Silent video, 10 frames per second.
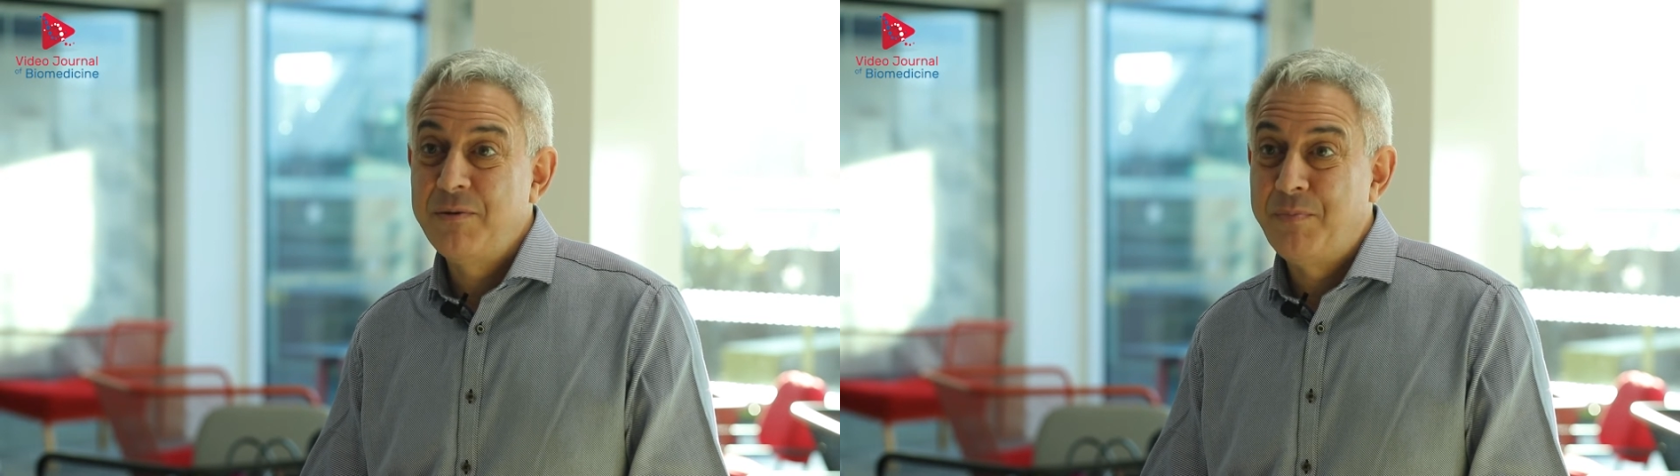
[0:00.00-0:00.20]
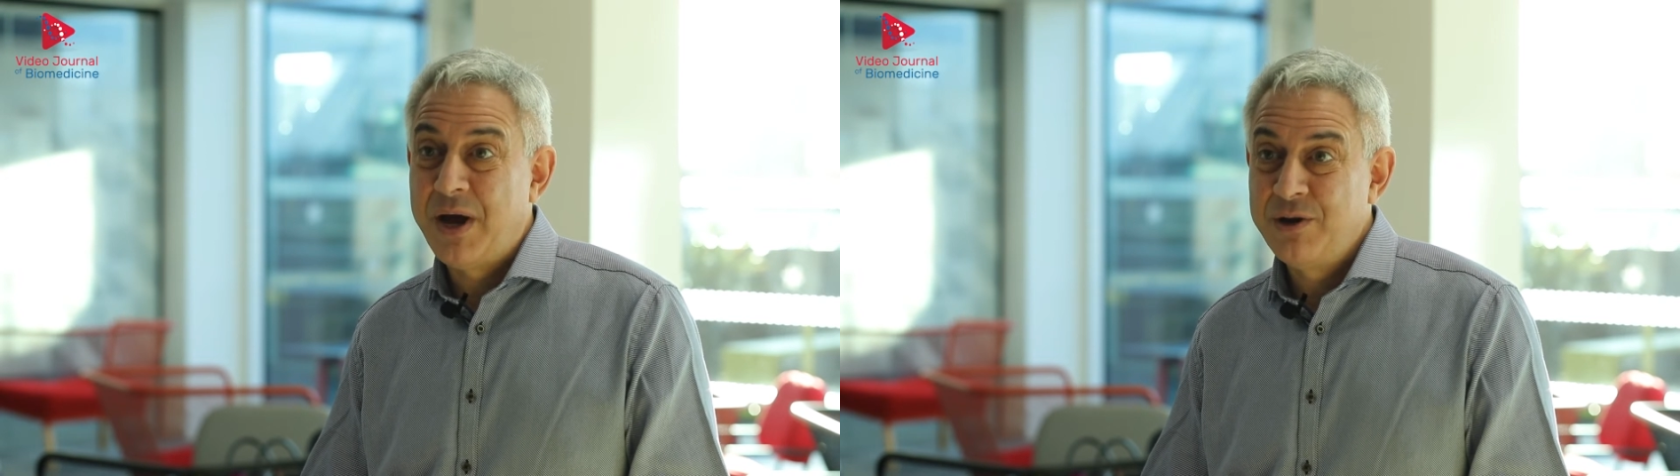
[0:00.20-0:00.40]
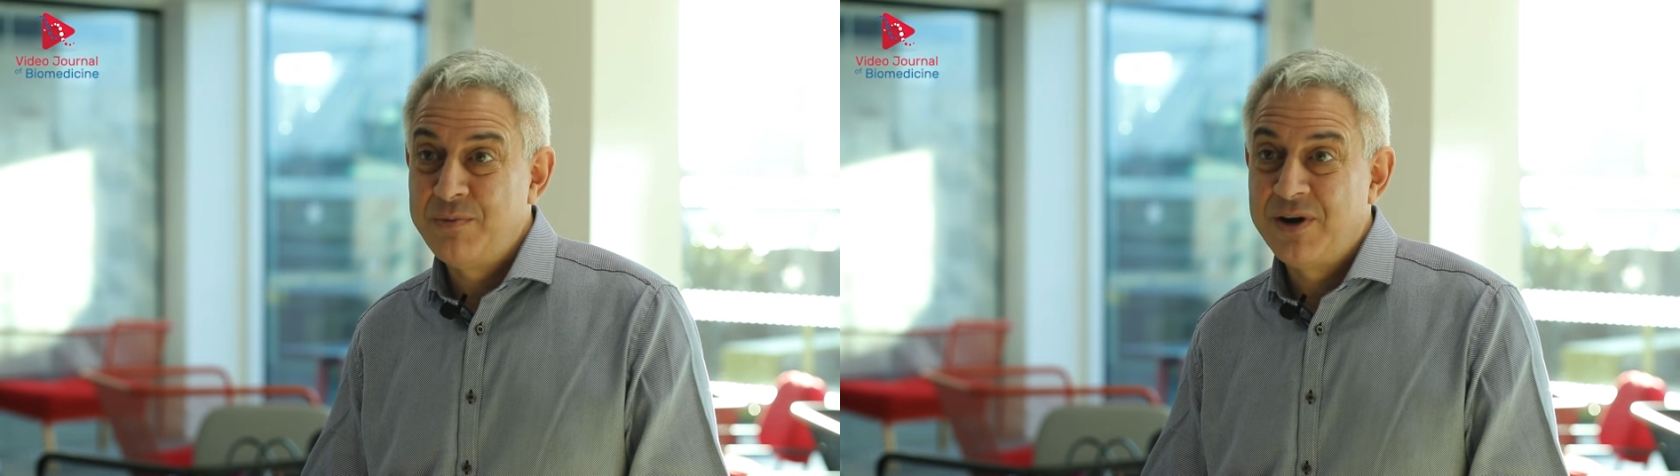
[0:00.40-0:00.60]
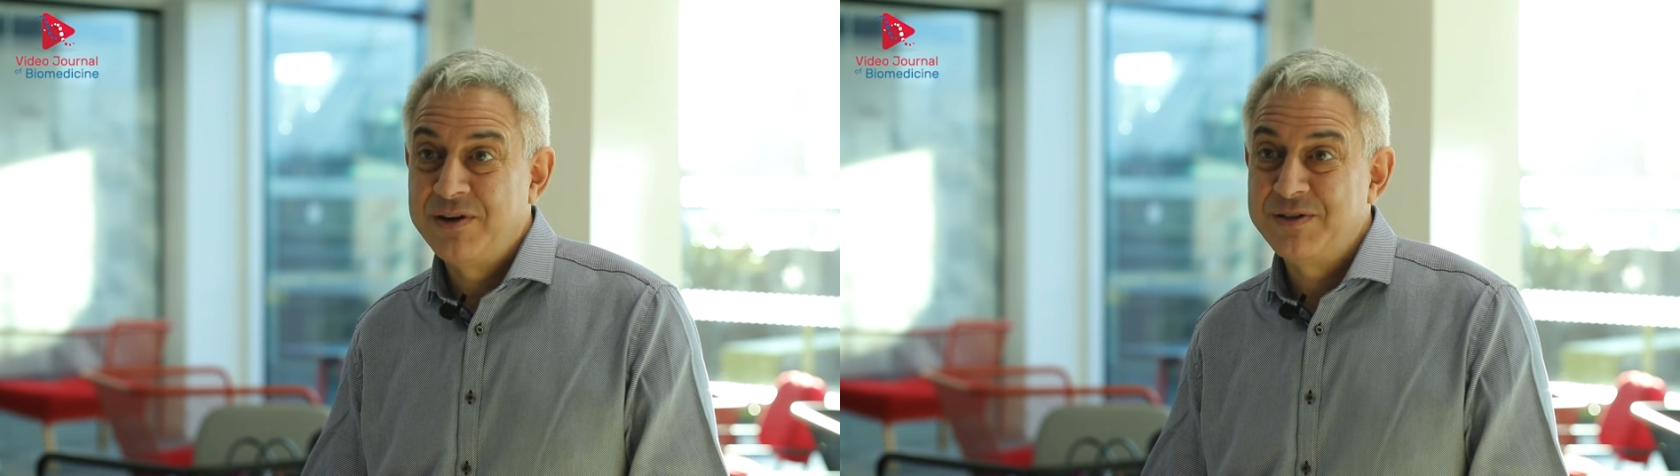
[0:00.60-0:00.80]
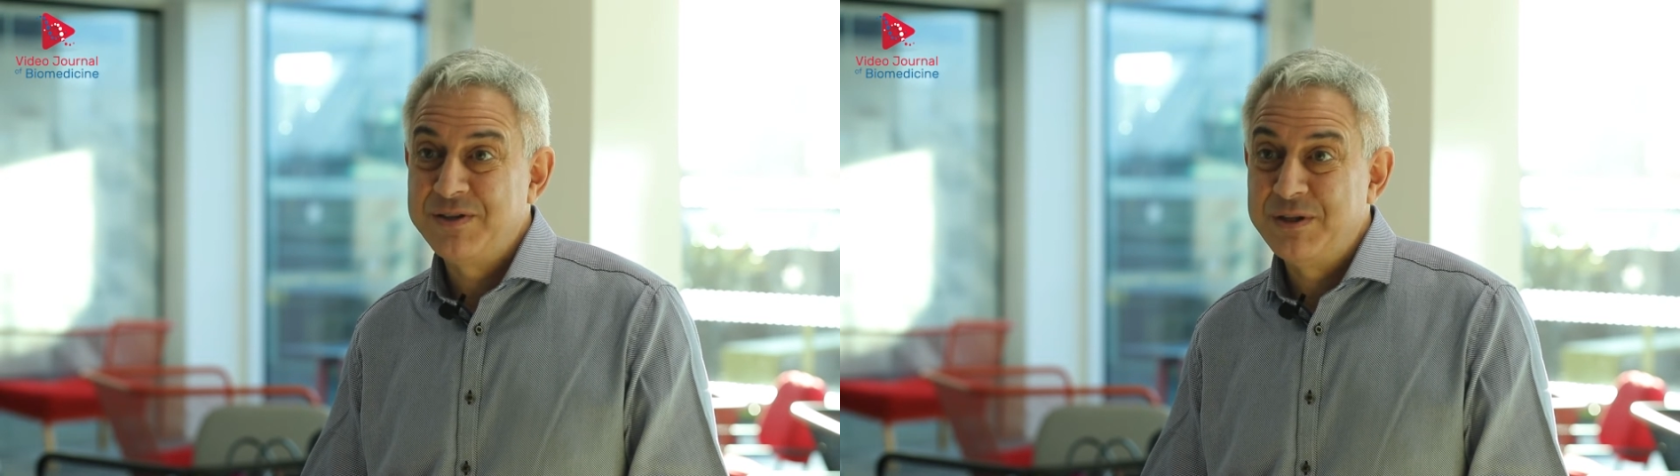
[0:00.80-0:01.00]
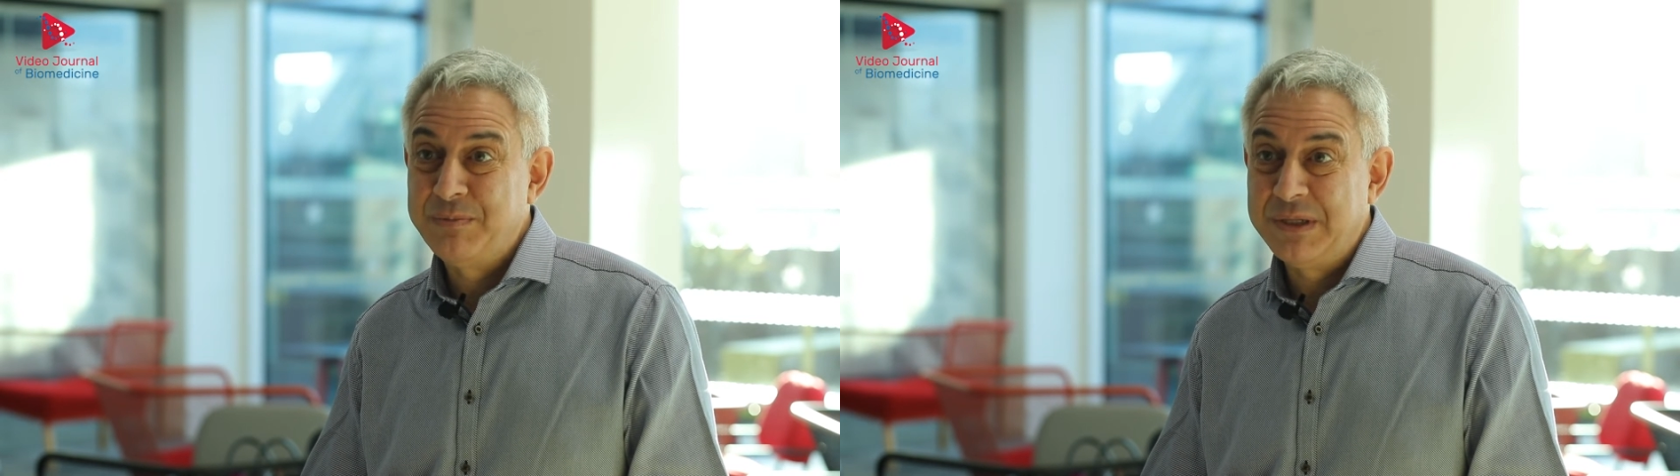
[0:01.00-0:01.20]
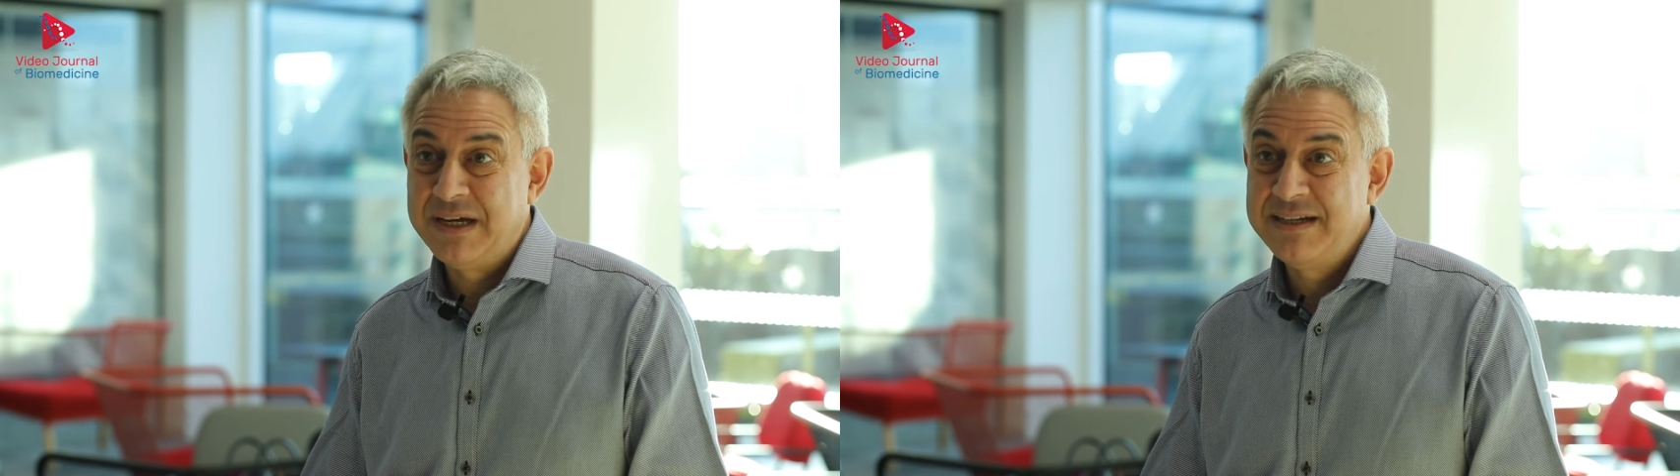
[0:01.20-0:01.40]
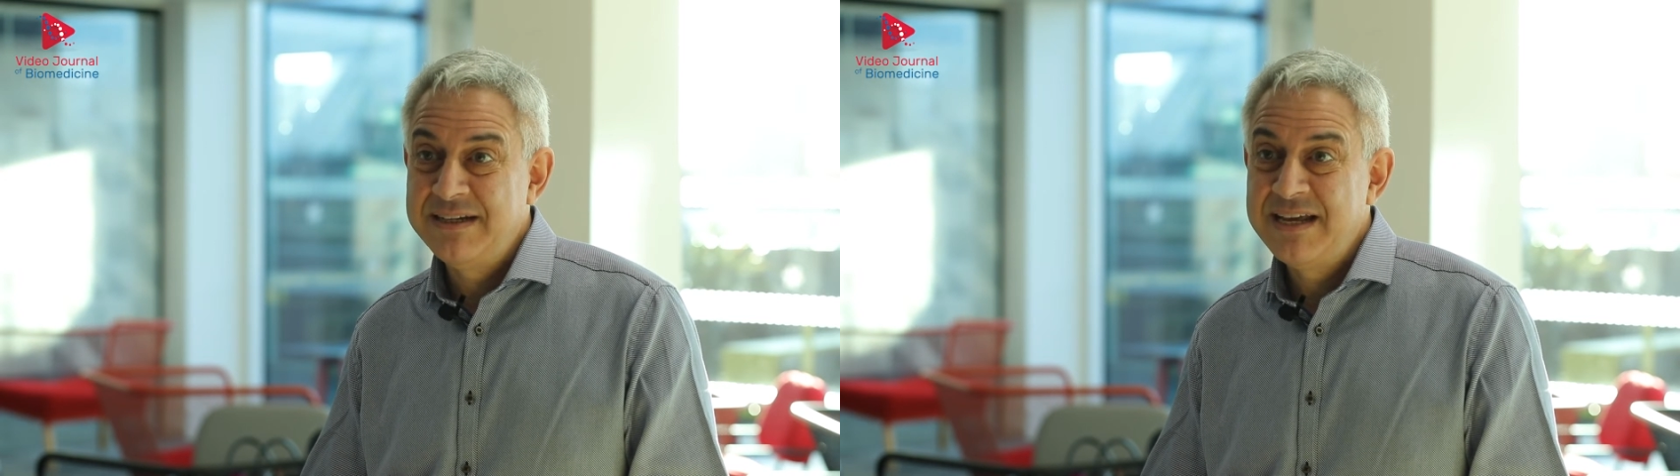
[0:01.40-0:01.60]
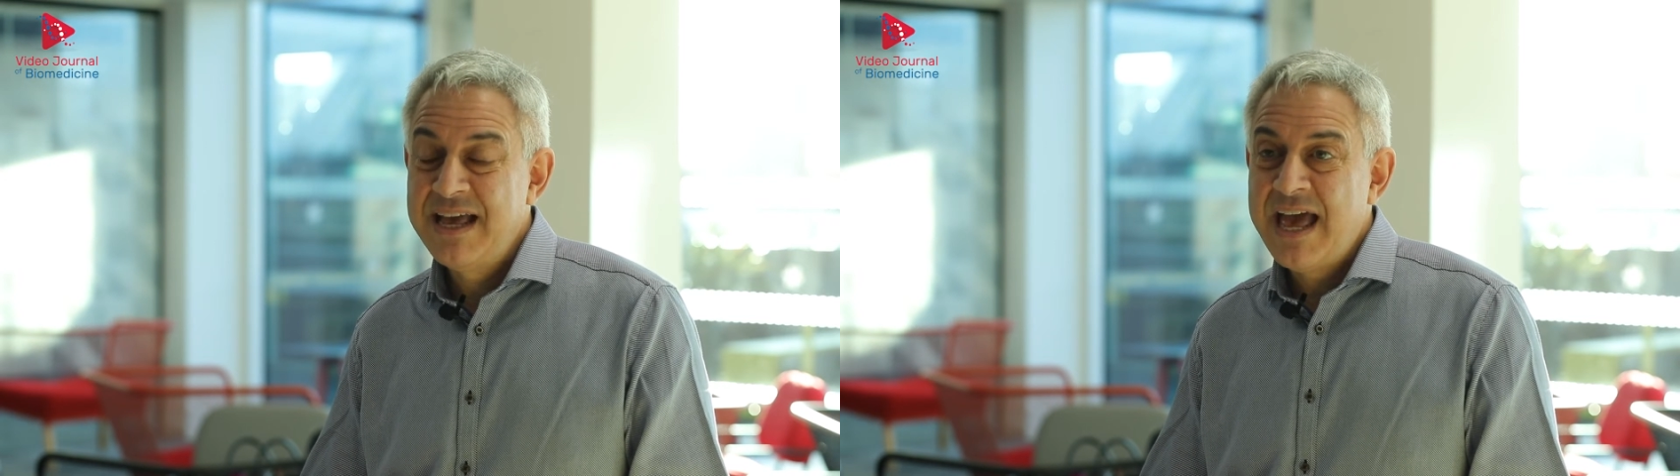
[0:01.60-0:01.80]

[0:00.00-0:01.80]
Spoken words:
biomarkers in the blood,